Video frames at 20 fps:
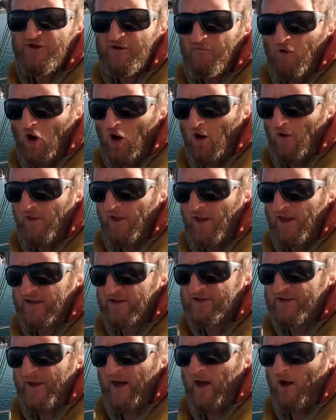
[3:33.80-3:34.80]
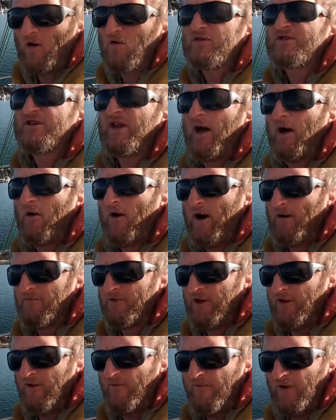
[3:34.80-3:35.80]
tomorrow, the next day, I'll sail up
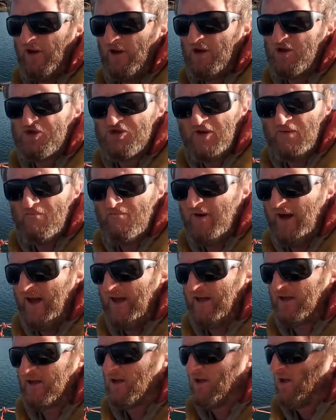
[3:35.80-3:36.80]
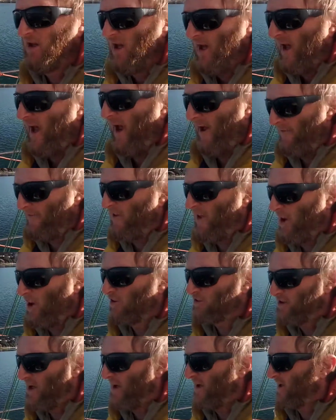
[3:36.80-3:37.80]
to the village and back. And then
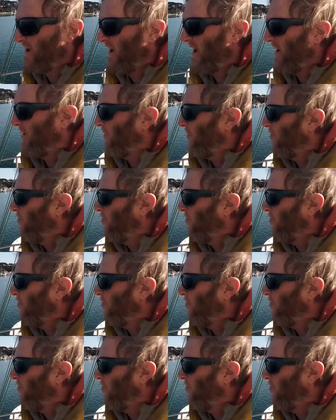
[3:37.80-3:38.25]
I'll take it out of the